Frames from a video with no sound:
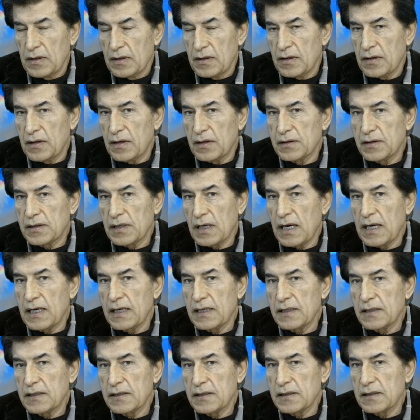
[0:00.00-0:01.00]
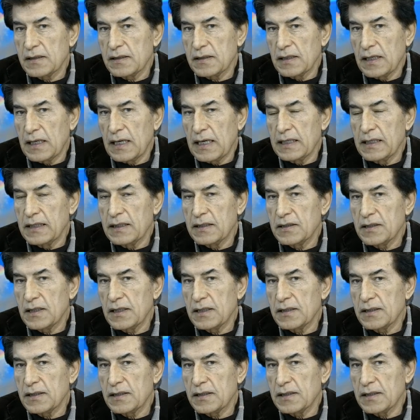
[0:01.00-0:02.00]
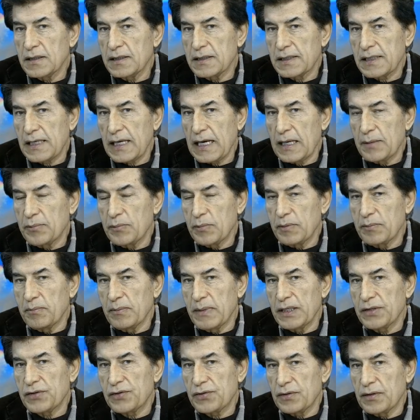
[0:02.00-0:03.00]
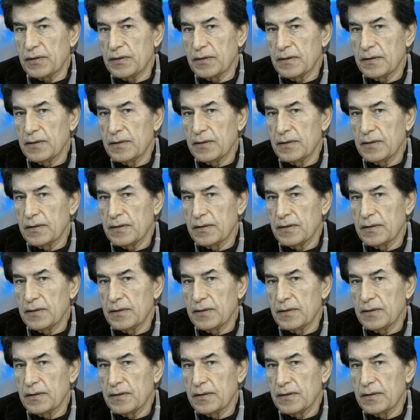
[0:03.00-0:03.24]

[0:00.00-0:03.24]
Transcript: The signs and intensities can be measured.